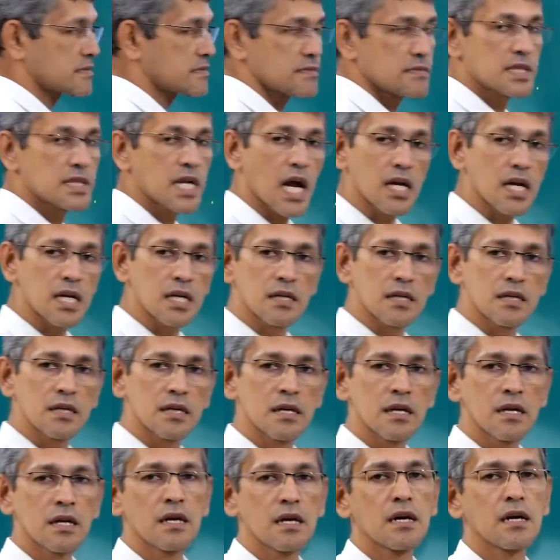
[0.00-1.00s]
Done.
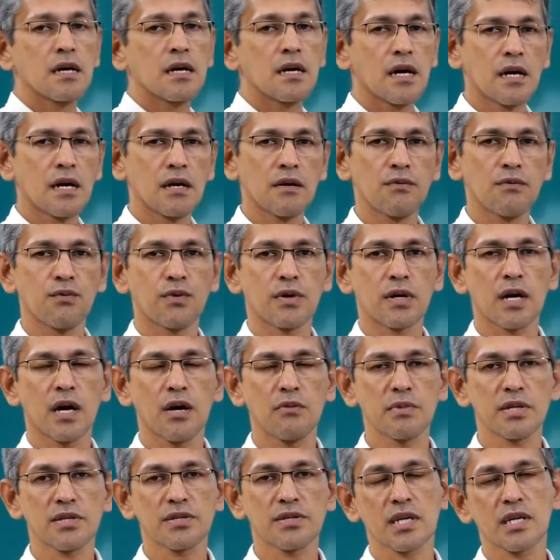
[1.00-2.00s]
How
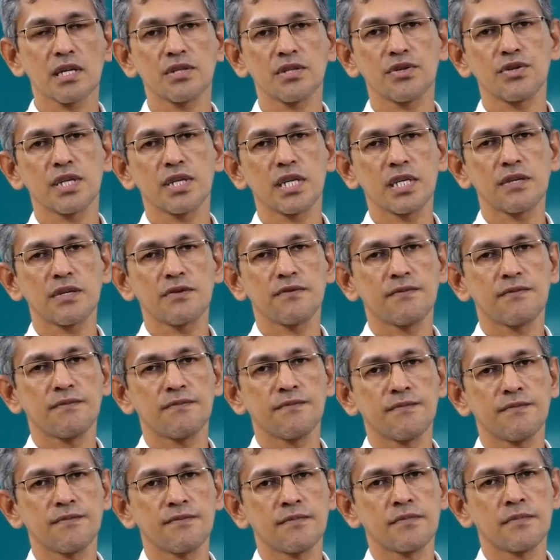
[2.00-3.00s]
many seconds you need?
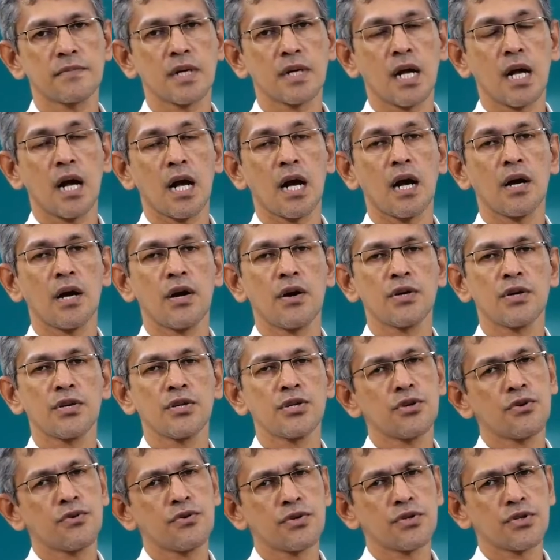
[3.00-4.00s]

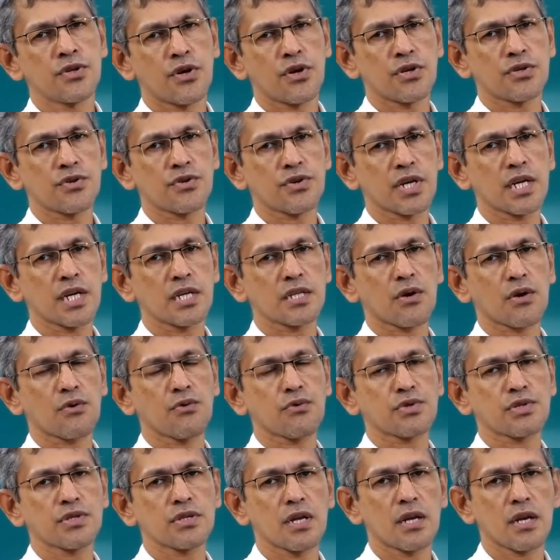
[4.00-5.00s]
In order to read the
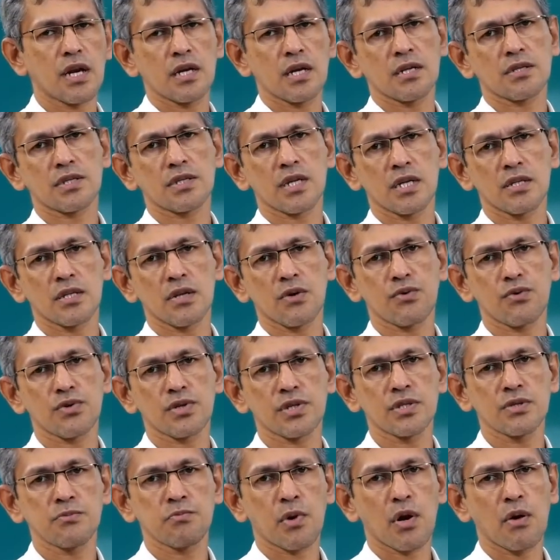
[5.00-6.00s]
question and understand the
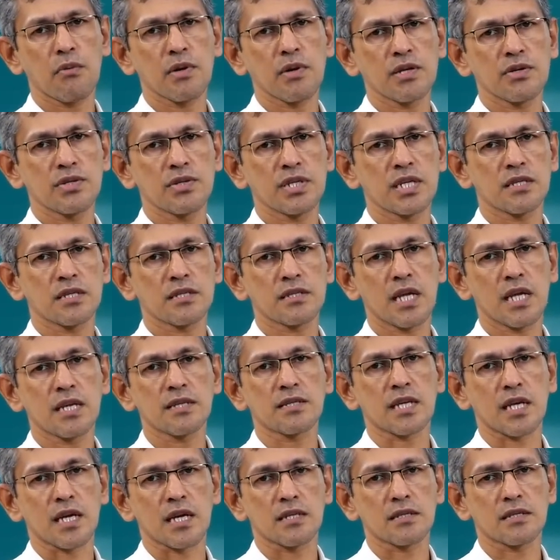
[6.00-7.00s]
question, probably you need 10
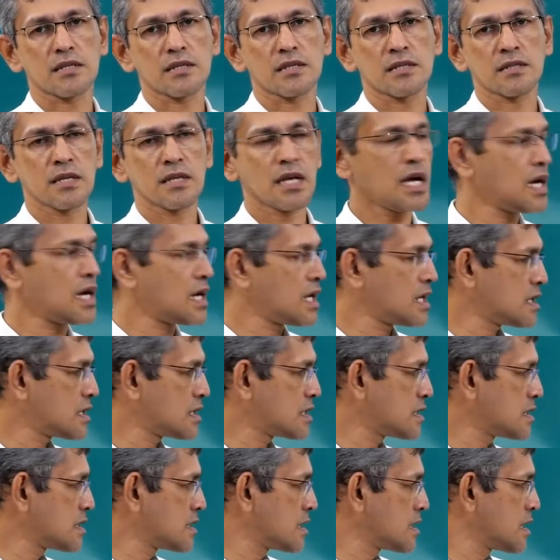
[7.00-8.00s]
seconds. And
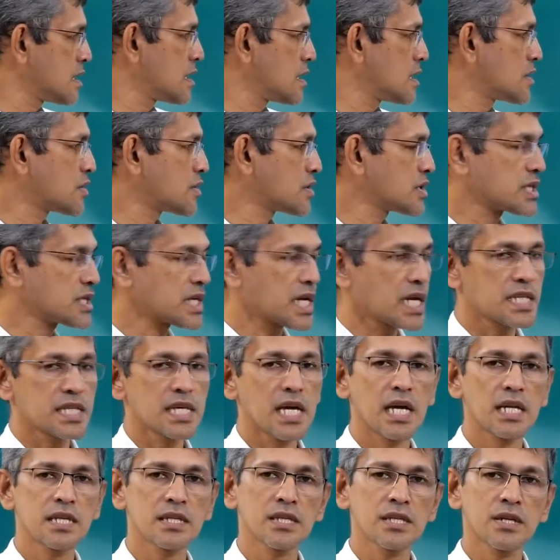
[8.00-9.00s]
in order to get the
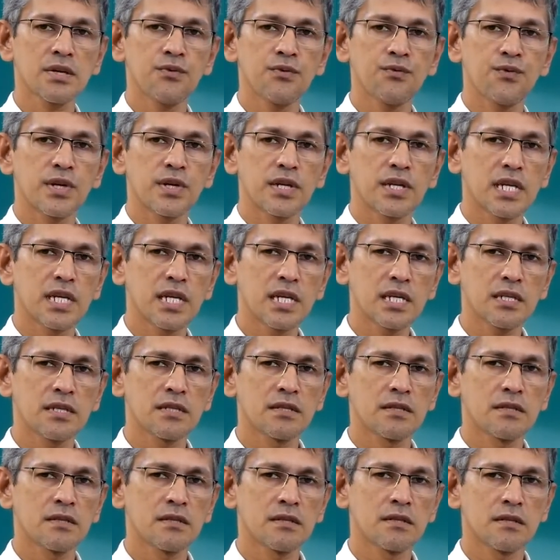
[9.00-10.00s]
answer, what do you need?
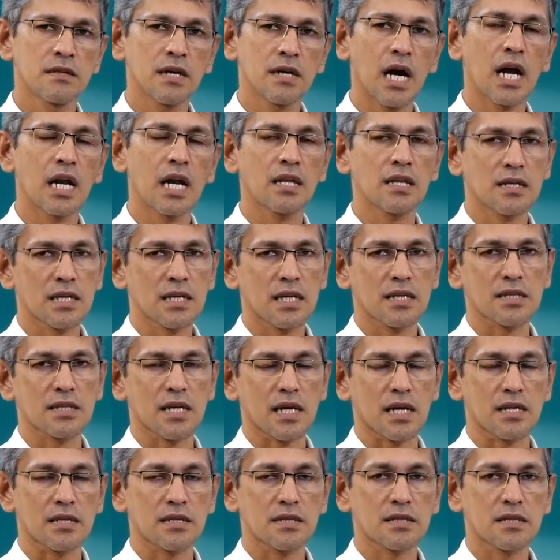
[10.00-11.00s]
Another 10
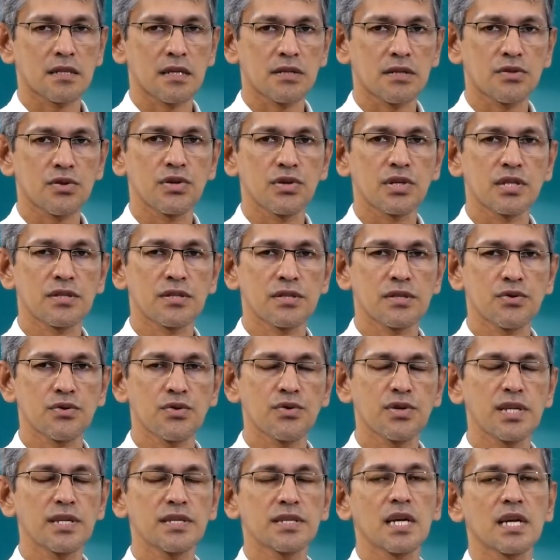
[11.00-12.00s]
seconds. So it's
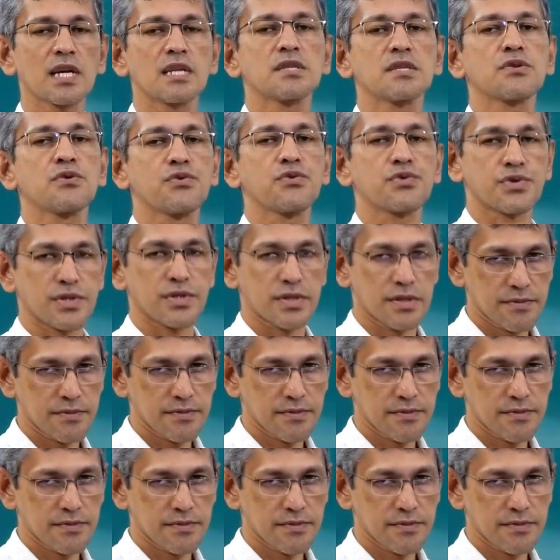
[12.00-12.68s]
20 seconds question.